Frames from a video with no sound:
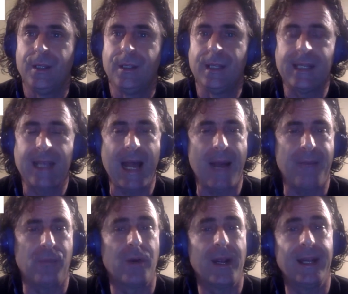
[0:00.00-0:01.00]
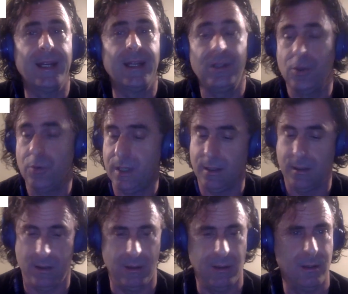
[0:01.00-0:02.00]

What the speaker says: let's hop right into it. I